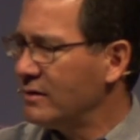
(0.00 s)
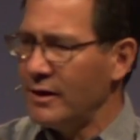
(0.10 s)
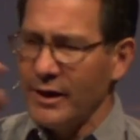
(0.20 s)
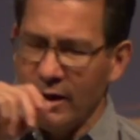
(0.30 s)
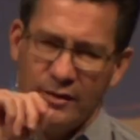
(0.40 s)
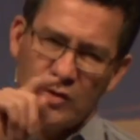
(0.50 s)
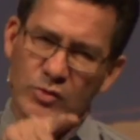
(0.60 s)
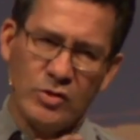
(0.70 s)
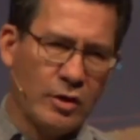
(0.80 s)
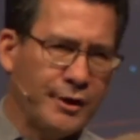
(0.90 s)
thing, and this one's
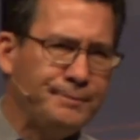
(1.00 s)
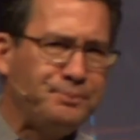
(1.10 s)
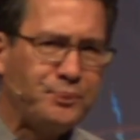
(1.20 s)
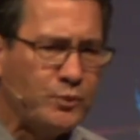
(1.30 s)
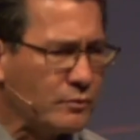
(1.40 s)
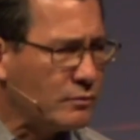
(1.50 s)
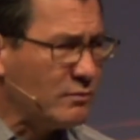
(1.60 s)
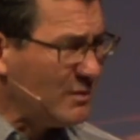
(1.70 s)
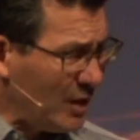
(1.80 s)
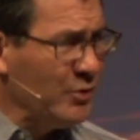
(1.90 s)
hard,
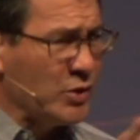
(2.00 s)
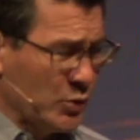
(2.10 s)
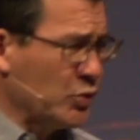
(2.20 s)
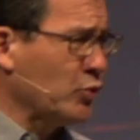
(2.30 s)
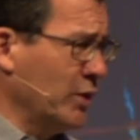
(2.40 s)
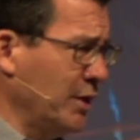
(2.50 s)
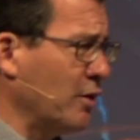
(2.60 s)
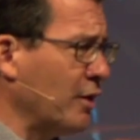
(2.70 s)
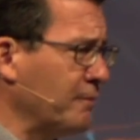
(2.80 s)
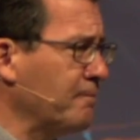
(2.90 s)
this one's really
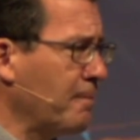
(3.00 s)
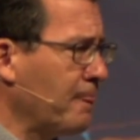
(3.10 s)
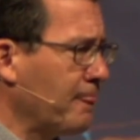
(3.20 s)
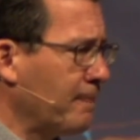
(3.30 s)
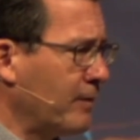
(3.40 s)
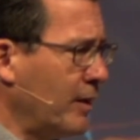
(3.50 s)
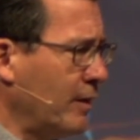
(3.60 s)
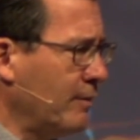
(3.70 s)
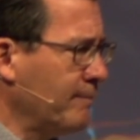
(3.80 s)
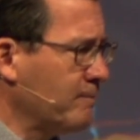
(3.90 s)
hard, okay?
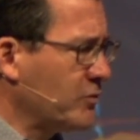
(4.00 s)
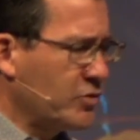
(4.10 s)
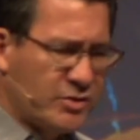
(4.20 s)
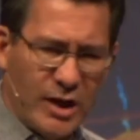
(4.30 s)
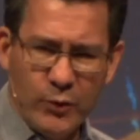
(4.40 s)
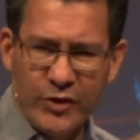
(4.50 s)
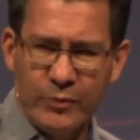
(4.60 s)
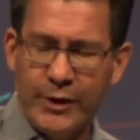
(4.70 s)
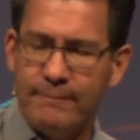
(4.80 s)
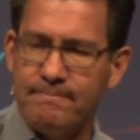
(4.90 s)
So stay with me.